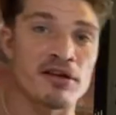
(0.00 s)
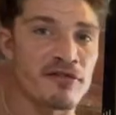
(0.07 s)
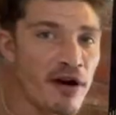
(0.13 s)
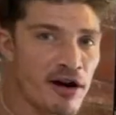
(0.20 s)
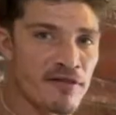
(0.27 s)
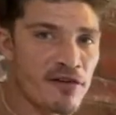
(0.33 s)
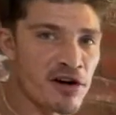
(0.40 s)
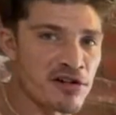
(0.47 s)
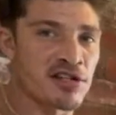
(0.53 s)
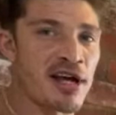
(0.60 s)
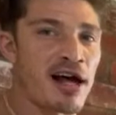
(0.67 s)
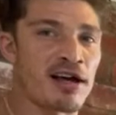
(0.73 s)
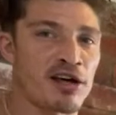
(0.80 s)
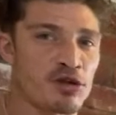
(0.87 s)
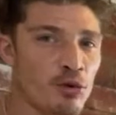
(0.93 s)
is very
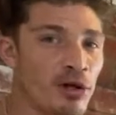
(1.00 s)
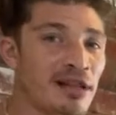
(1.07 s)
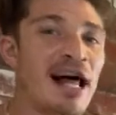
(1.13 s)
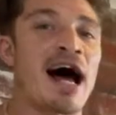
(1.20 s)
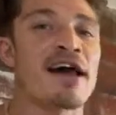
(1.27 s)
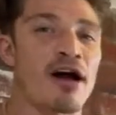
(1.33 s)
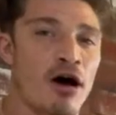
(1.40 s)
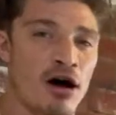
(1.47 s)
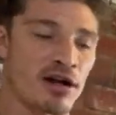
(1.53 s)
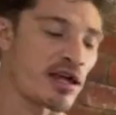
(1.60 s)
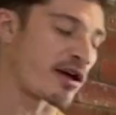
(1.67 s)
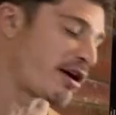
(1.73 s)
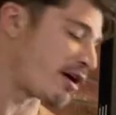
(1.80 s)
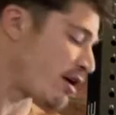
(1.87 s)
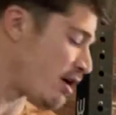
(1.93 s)
versatile, can do a lot on
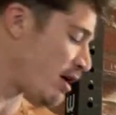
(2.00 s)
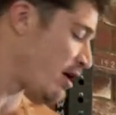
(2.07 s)
here.